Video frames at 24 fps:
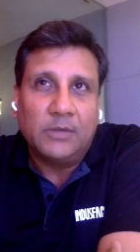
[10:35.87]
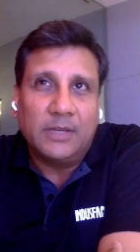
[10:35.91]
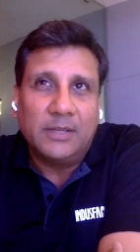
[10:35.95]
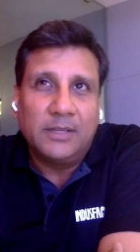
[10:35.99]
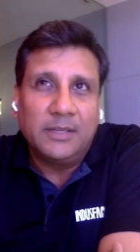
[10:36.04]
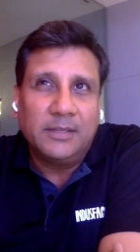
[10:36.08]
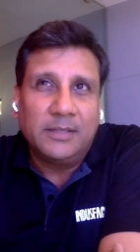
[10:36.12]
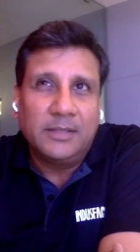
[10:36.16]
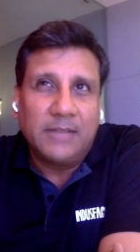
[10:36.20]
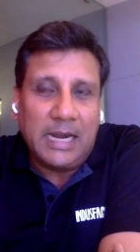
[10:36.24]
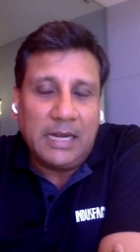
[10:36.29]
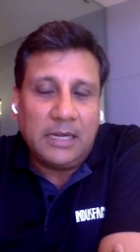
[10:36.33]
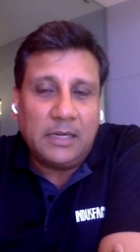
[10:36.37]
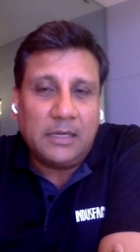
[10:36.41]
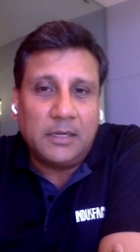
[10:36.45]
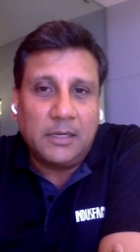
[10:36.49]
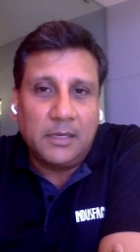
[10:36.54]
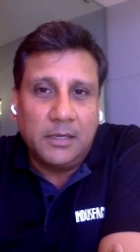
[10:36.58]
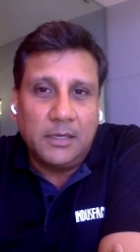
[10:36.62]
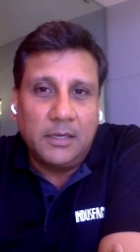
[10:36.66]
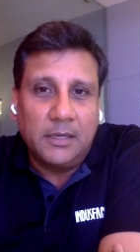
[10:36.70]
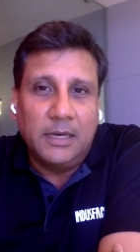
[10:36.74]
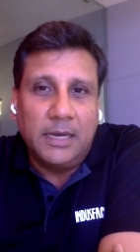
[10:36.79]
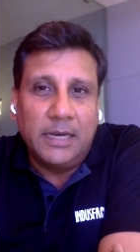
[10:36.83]
So I think
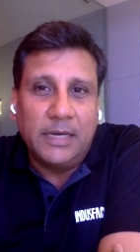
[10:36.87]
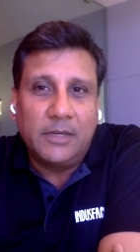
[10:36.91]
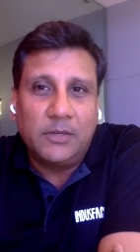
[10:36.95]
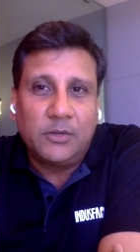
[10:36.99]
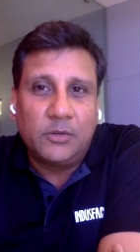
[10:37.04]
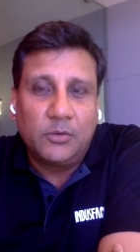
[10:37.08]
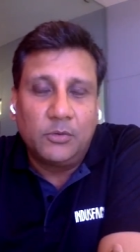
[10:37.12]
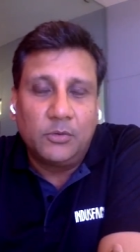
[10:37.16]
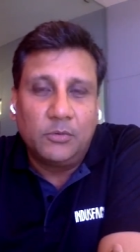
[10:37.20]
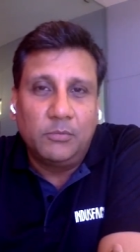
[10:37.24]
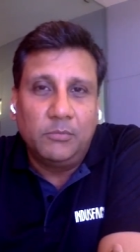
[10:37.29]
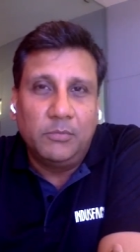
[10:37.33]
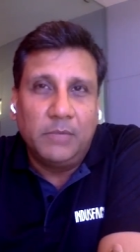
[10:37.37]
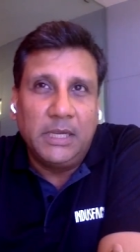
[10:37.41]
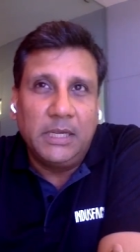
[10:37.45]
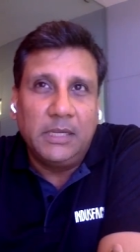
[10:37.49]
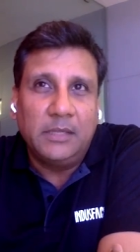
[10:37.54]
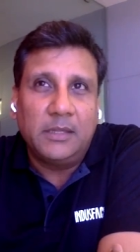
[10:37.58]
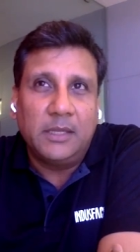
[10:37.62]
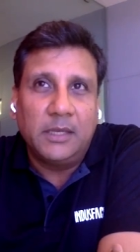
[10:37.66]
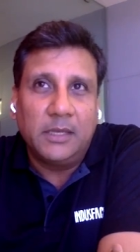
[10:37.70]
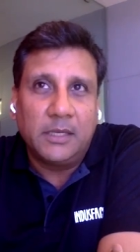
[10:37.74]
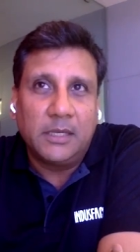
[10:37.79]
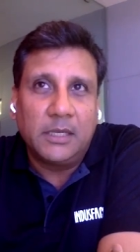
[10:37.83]
that led to
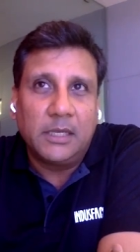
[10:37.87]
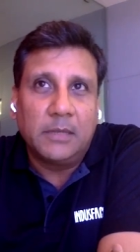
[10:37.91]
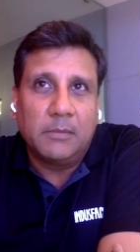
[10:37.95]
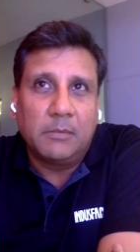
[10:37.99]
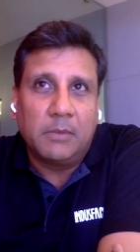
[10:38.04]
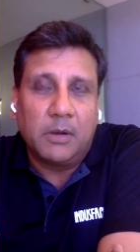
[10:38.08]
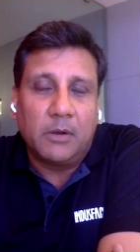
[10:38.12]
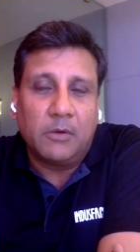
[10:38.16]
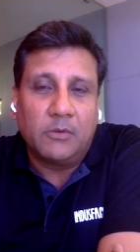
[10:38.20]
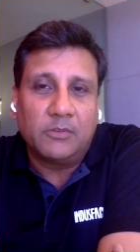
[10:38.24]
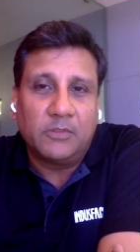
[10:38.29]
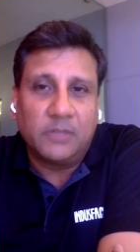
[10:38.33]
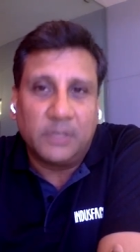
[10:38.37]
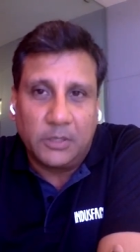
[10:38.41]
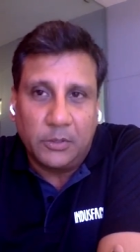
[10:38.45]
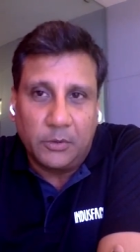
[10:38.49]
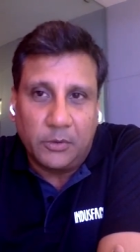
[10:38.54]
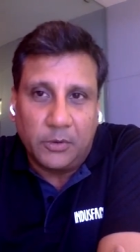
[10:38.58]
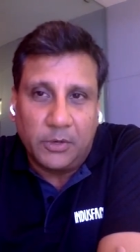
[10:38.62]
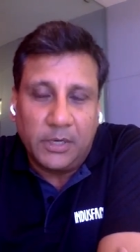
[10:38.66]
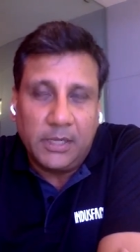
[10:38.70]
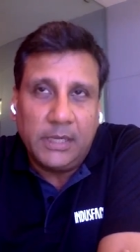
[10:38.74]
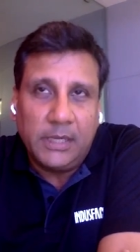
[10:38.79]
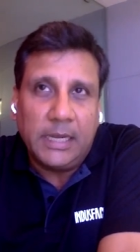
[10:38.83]
me thinking about
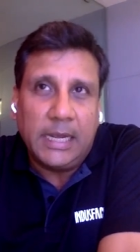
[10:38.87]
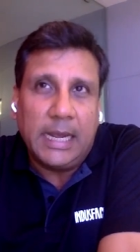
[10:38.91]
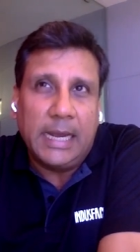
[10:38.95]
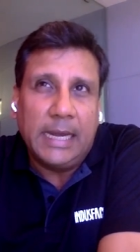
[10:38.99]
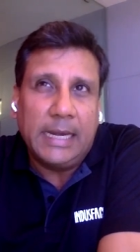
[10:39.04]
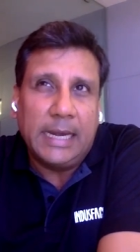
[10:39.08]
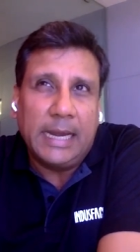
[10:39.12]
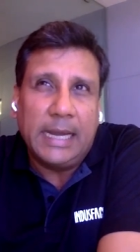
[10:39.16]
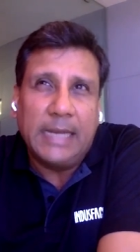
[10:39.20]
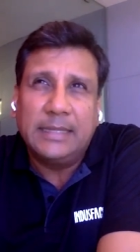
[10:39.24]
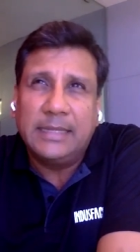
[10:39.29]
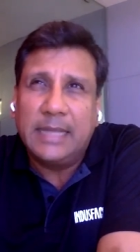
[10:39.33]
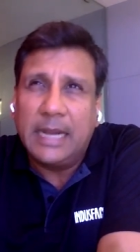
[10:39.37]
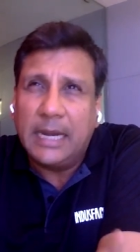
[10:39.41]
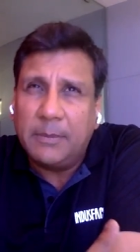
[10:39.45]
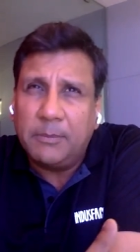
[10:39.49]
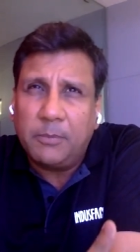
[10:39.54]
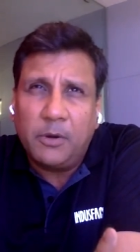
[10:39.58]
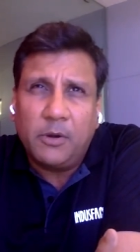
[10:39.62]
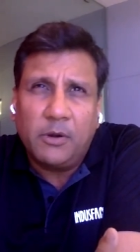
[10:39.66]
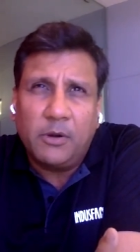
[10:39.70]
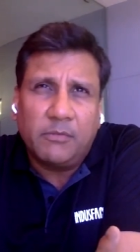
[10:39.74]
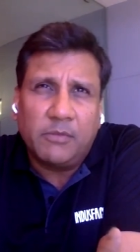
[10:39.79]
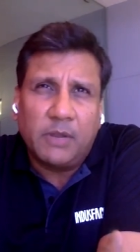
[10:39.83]
security, and
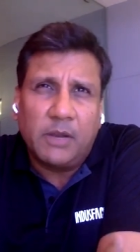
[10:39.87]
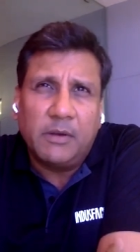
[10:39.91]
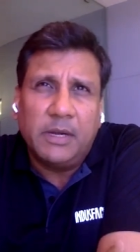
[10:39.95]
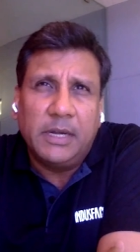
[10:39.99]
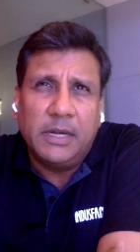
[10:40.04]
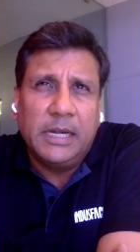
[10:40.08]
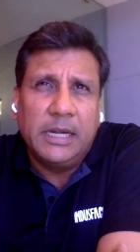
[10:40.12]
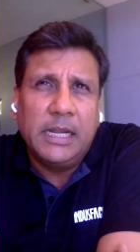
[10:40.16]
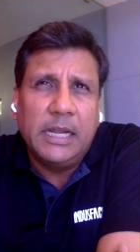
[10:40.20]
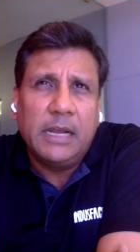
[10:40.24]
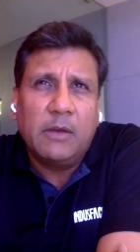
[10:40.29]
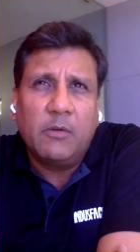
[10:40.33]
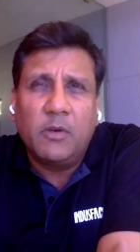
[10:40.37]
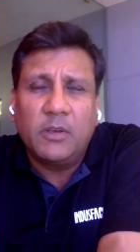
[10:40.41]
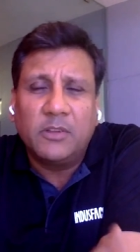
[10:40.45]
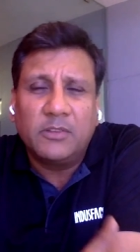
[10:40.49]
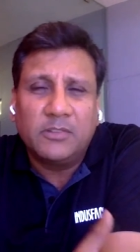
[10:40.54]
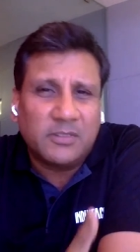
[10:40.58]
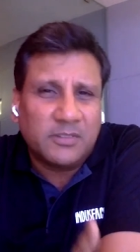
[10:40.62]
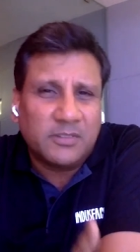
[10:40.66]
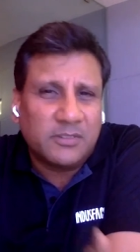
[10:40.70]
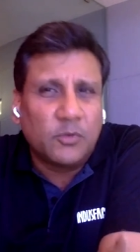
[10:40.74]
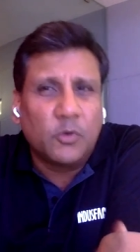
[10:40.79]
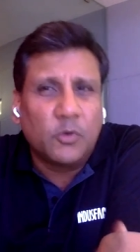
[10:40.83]
that part of time, India
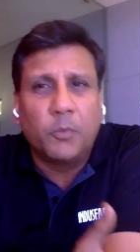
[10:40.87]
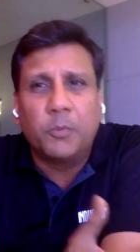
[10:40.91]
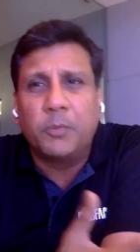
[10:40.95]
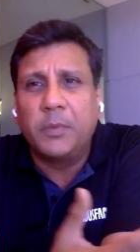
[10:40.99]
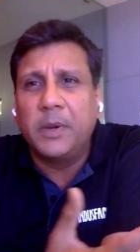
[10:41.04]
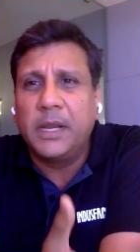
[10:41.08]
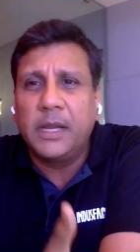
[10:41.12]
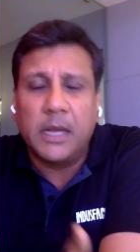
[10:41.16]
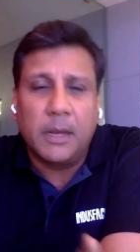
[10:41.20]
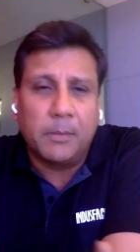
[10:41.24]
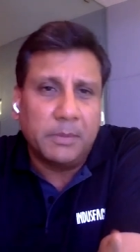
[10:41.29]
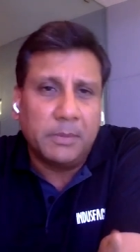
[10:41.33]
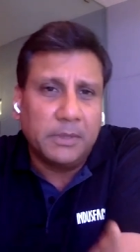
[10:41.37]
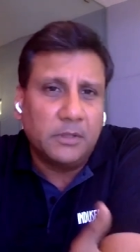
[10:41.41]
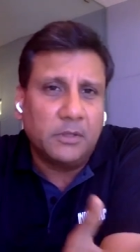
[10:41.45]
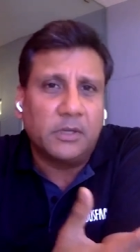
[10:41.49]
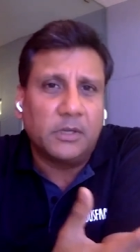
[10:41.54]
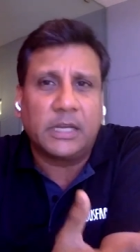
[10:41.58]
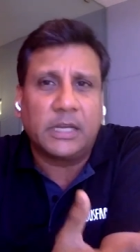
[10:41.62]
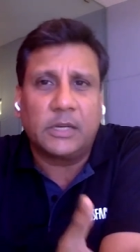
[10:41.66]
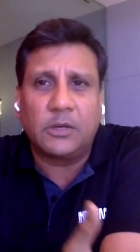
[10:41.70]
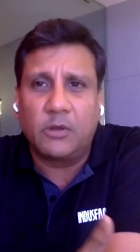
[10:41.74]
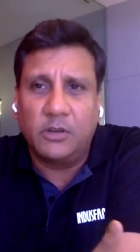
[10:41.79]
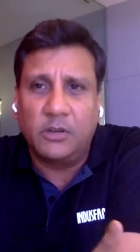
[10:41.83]
was just opening up
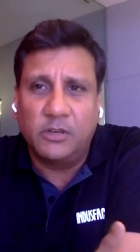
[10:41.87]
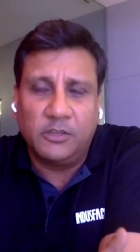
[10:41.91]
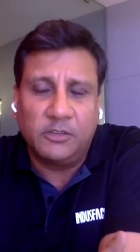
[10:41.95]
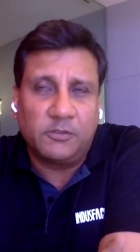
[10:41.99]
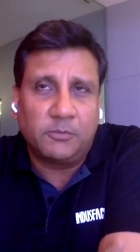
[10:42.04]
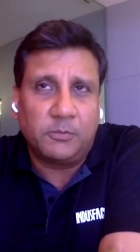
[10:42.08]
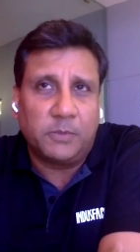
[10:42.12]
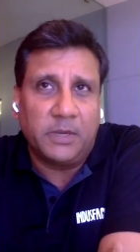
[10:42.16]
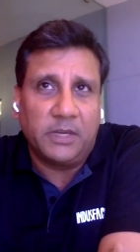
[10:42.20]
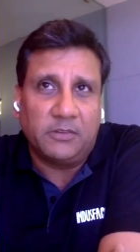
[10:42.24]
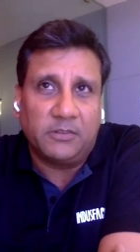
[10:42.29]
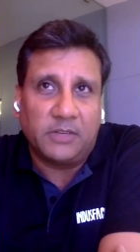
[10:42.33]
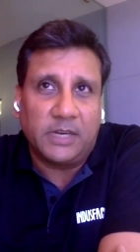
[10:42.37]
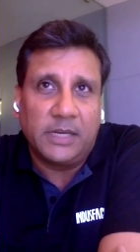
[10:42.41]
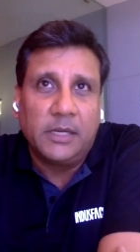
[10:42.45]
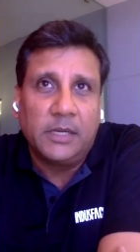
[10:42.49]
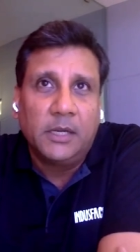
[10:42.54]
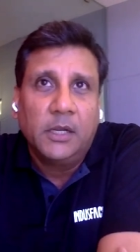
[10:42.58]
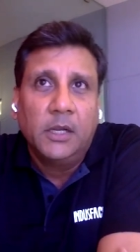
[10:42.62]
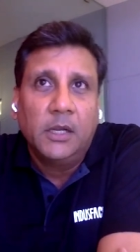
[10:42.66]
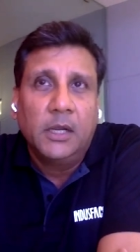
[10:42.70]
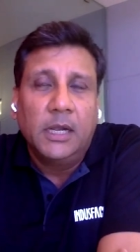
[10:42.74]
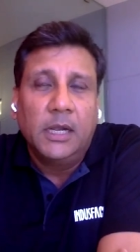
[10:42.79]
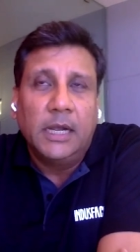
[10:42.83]
in the technology space,
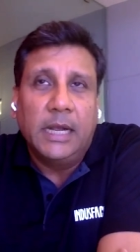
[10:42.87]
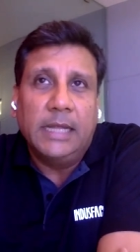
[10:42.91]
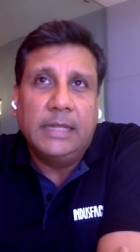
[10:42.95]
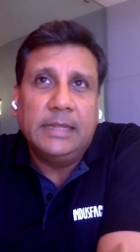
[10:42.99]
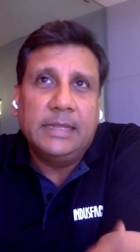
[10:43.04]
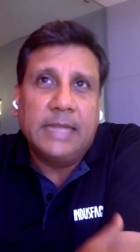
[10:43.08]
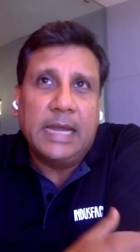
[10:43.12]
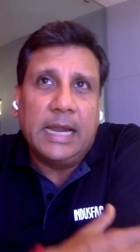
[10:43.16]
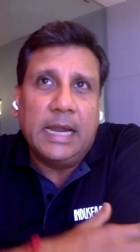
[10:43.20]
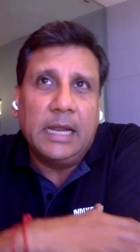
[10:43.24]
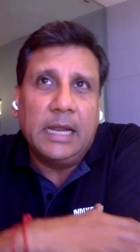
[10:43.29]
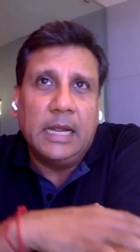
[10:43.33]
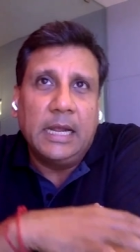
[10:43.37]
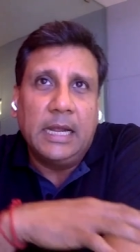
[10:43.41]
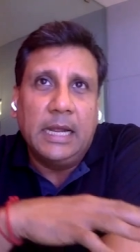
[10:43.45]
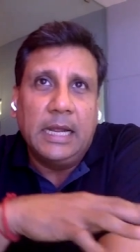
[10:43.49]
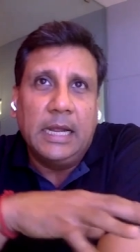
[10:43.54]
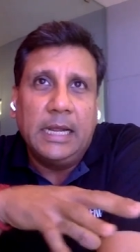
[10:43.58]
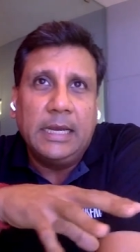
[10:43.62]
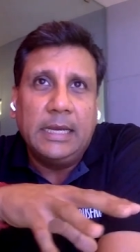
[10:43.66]
right? And